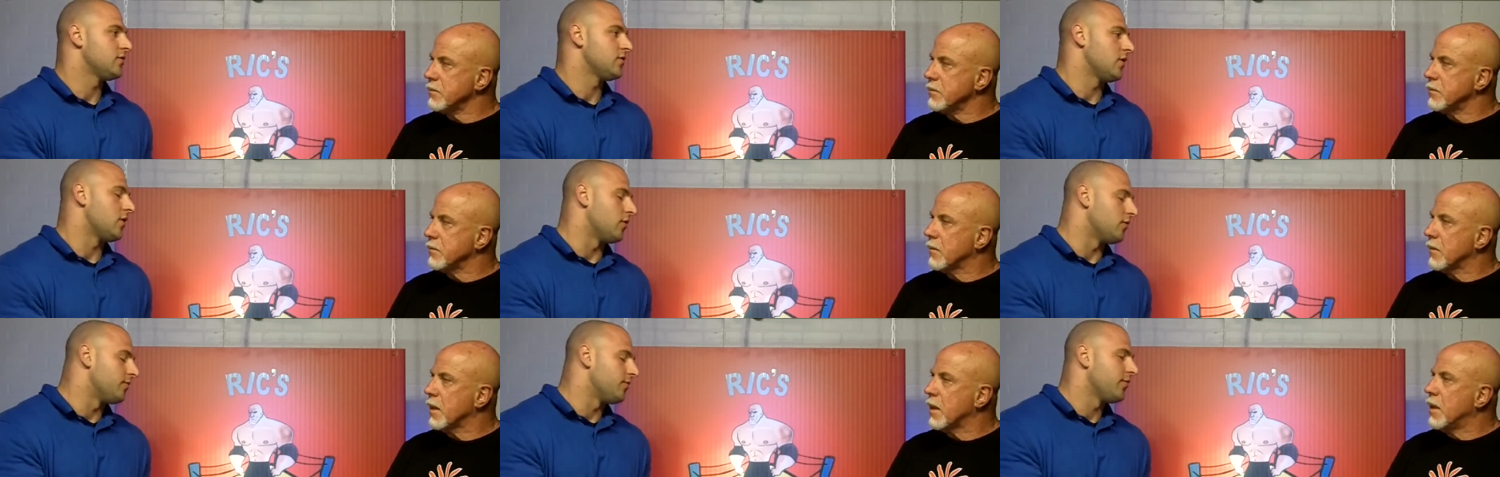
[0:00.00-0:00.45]

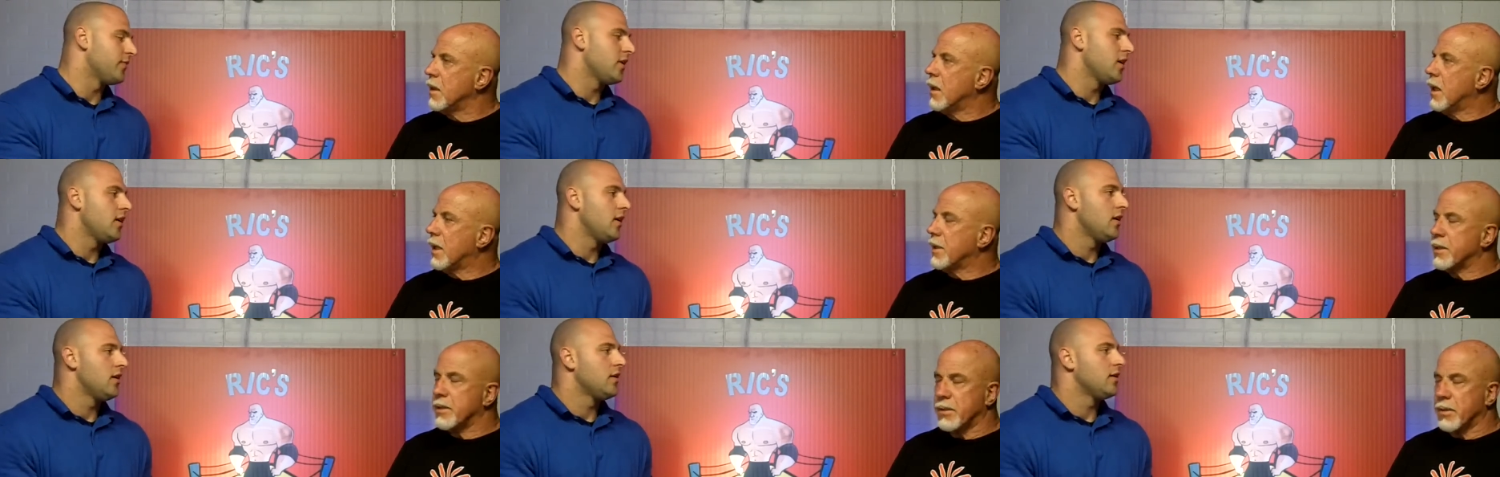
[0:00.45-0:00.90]
Speaker 1: So
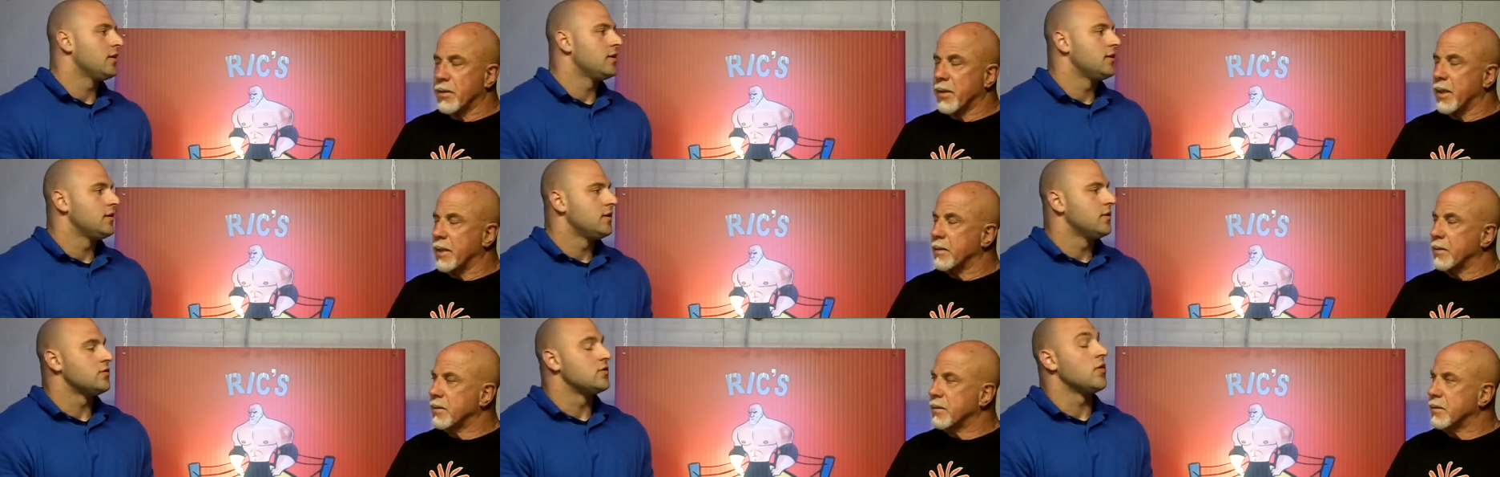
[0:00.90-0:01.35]
I didn't know
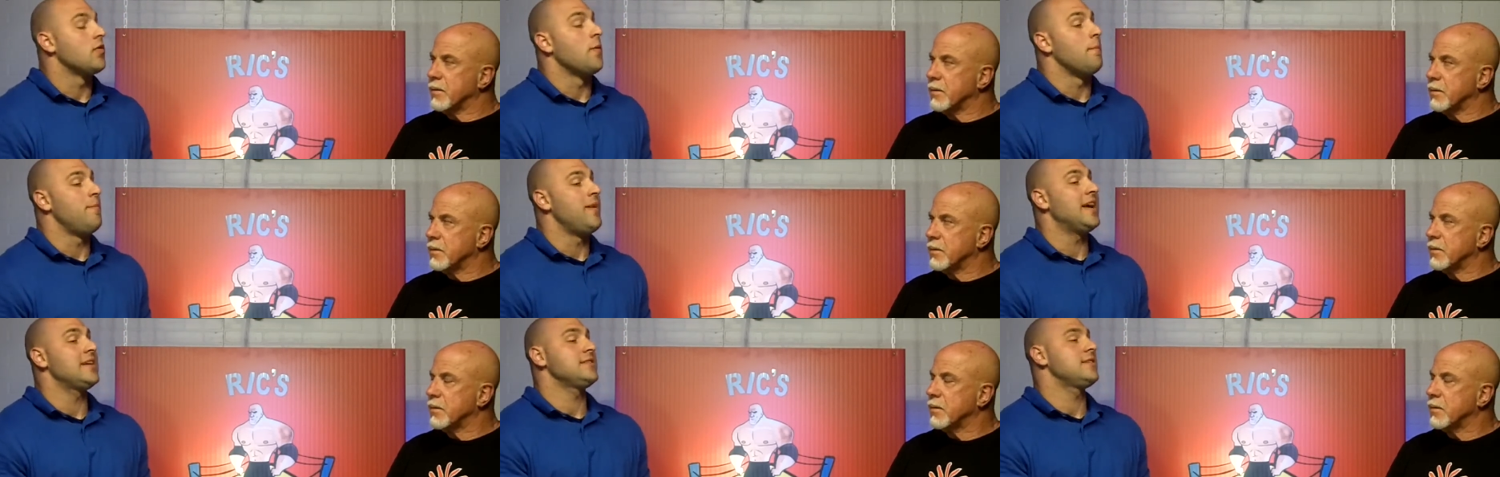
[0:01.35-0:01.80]
that. So the
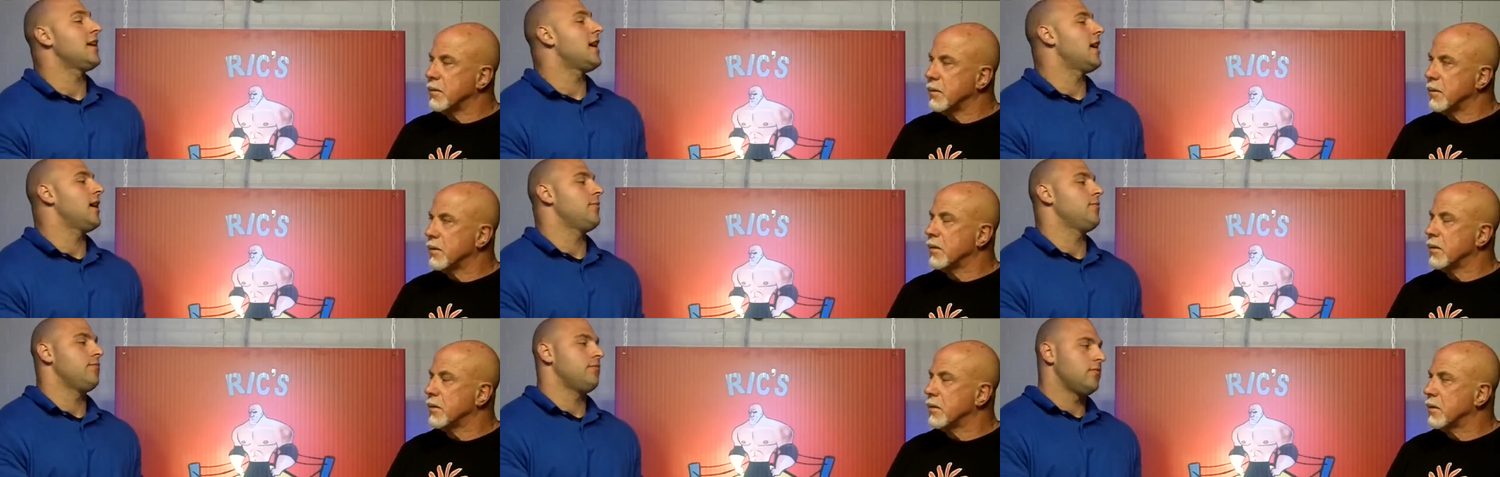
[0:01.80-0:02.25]
best
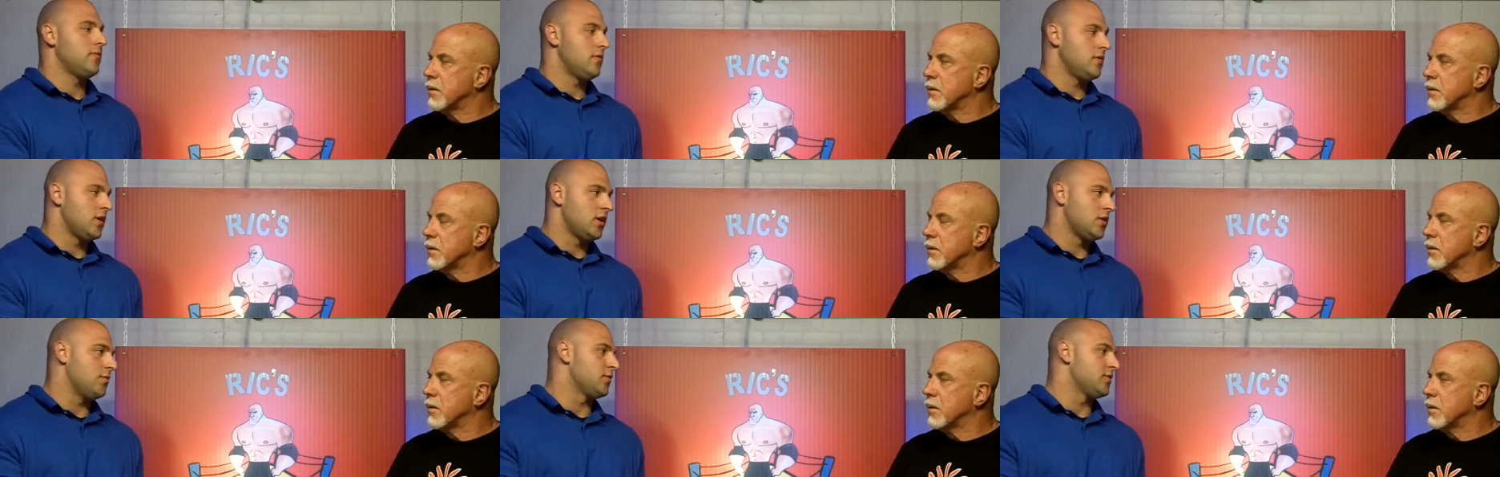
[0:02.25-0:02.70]
time
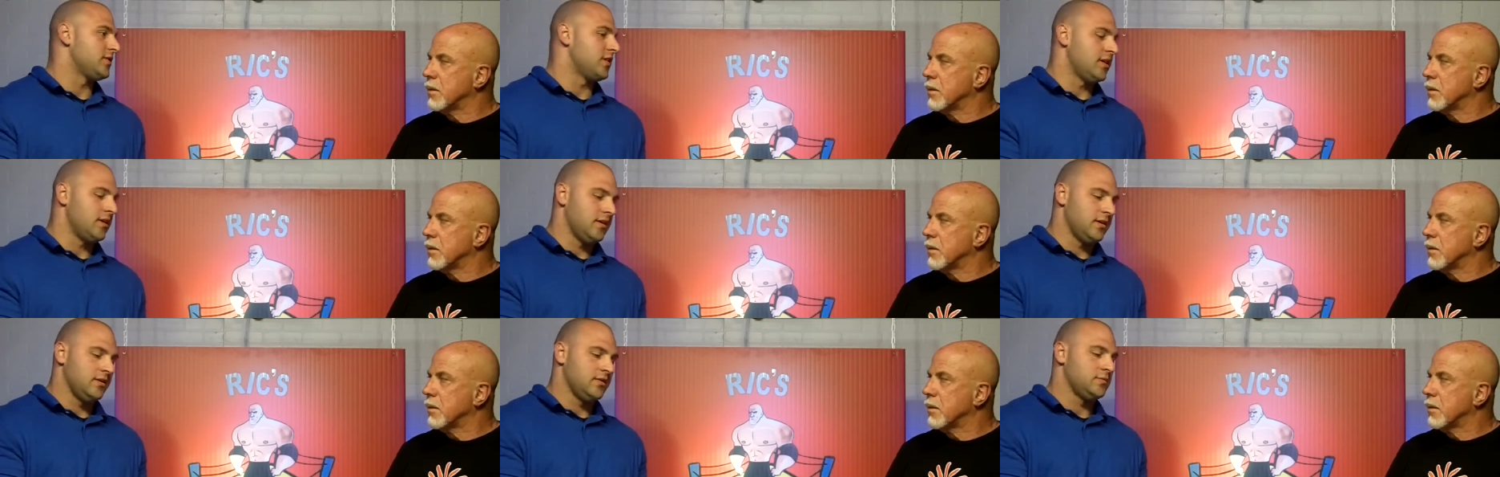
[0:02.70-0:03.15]

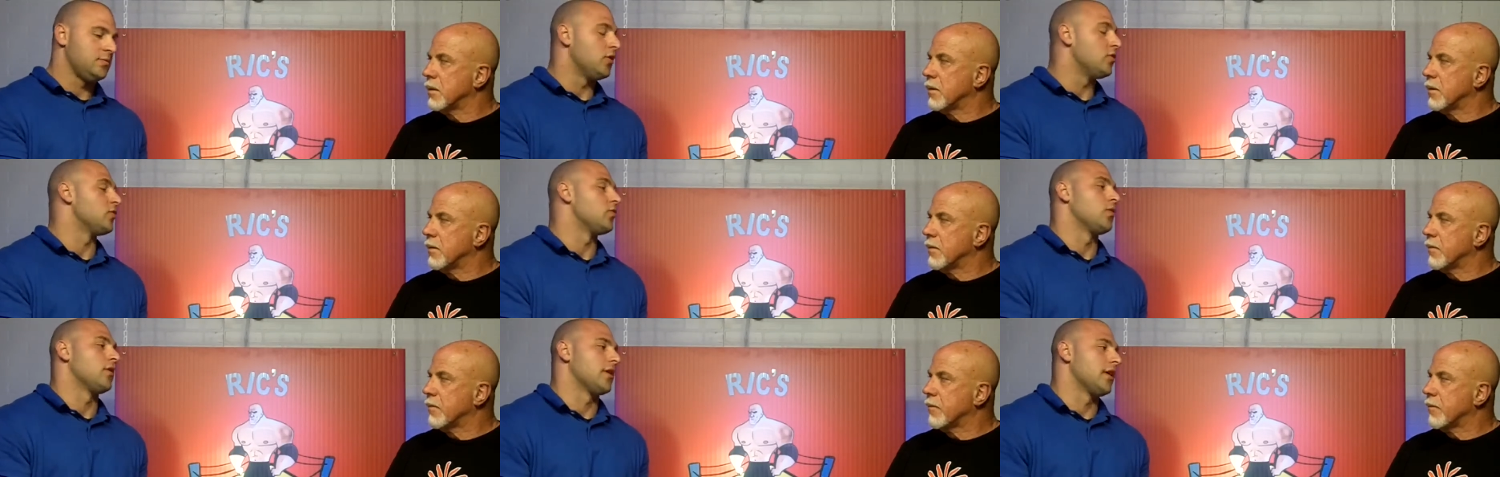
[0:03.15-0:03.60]
100% is
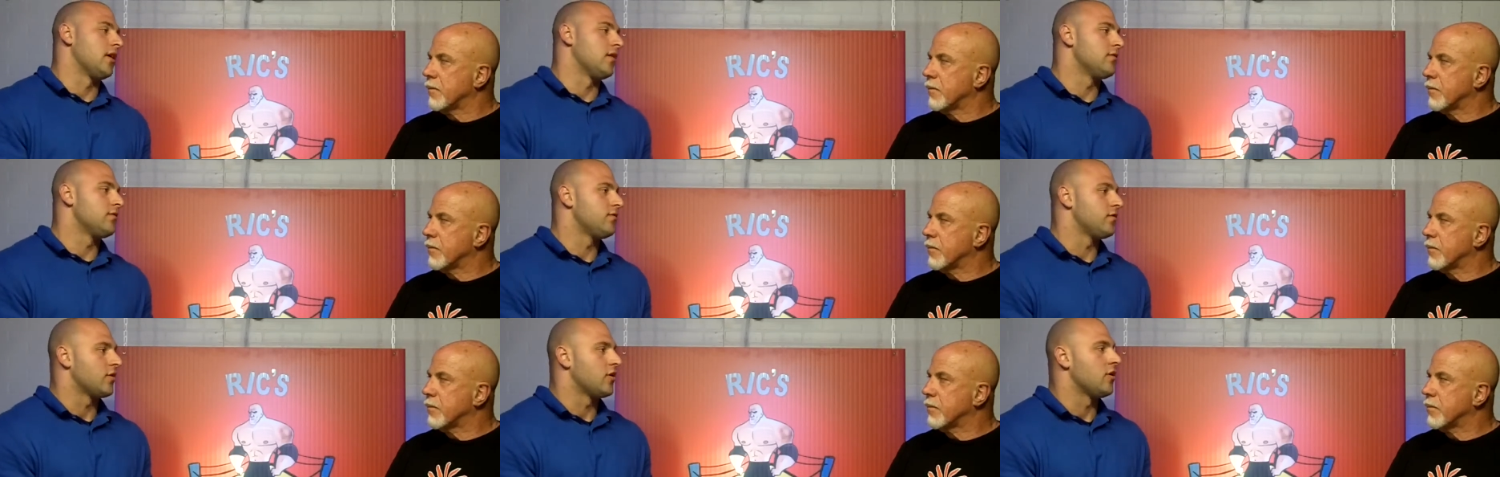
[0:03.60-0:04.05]
post workout
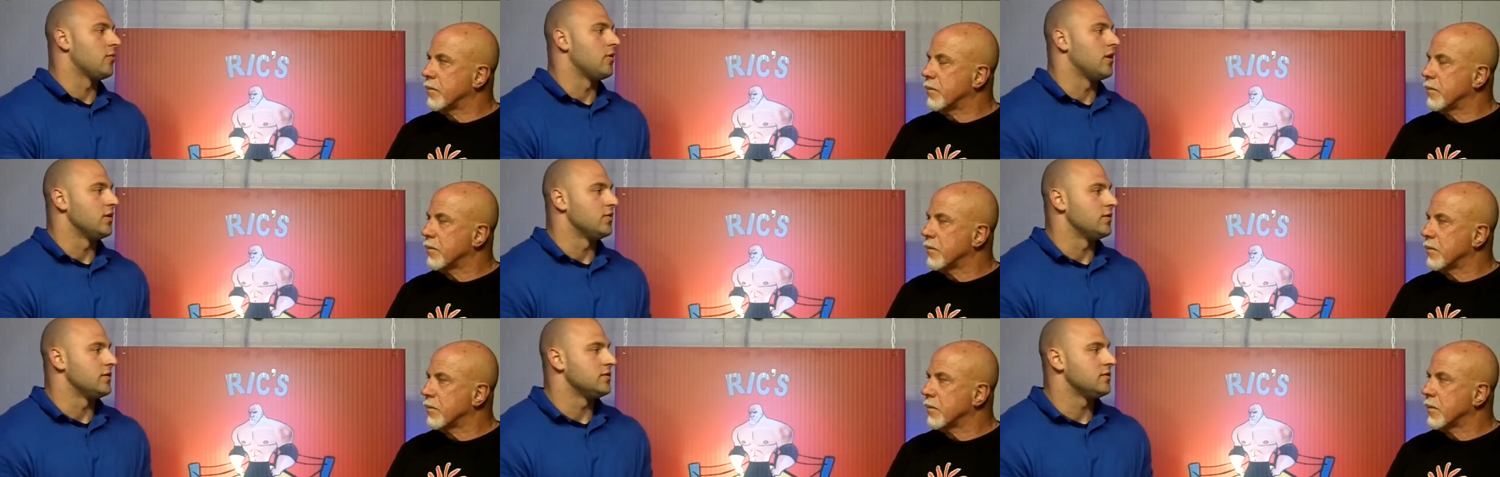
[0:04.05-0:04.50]
for
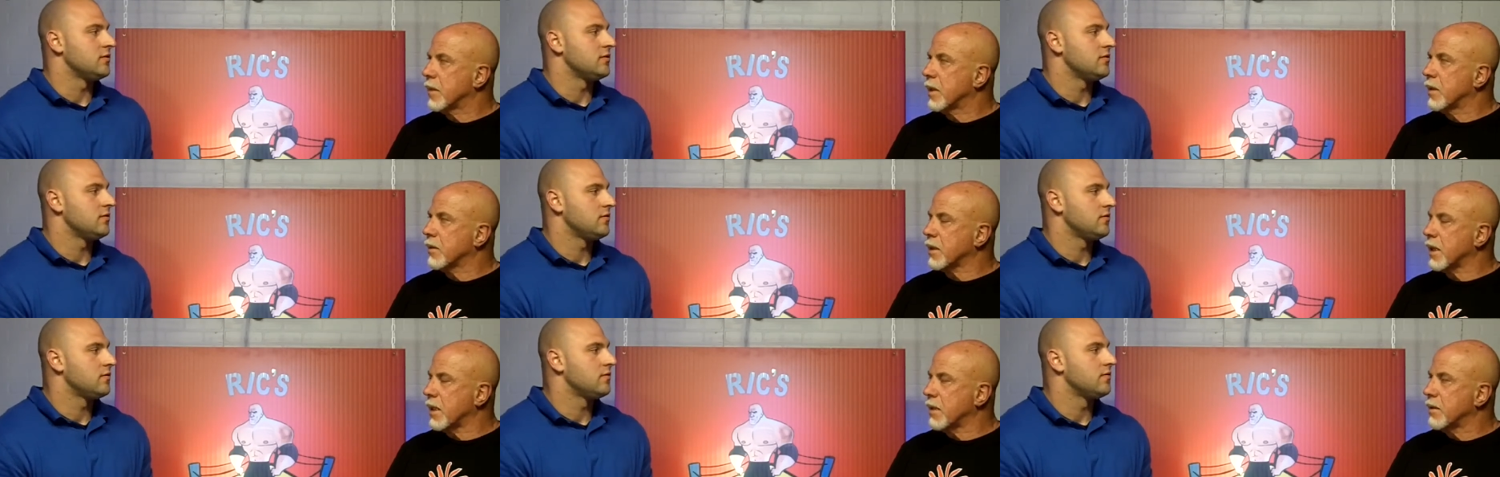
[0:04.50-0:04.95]
carbohydrates.
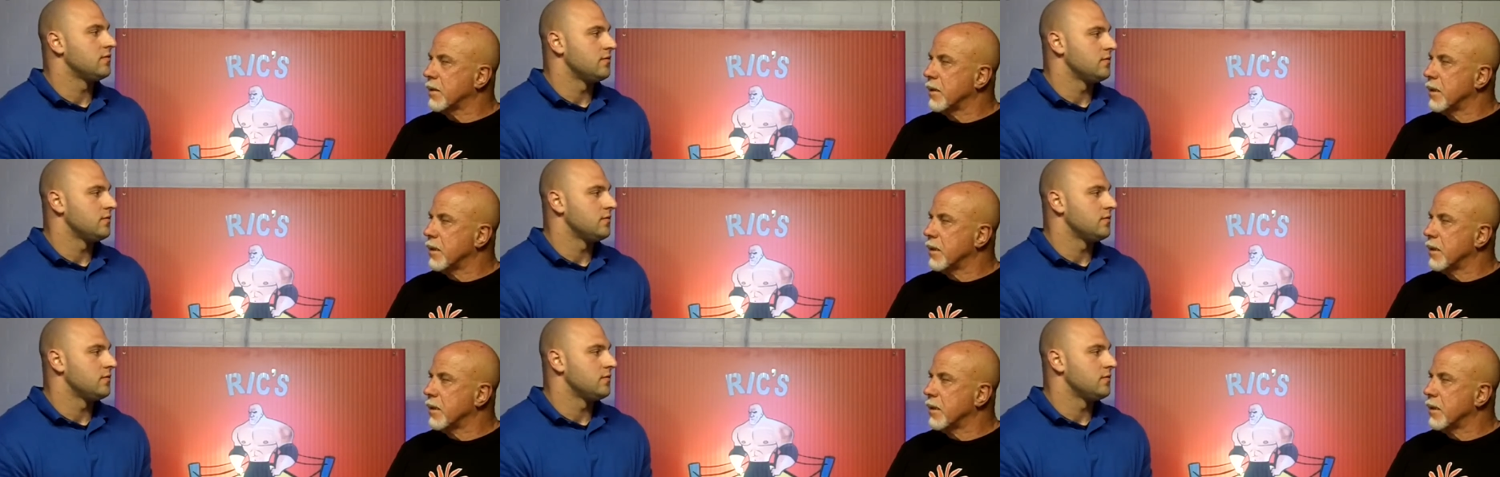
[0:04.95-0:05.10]
Okay.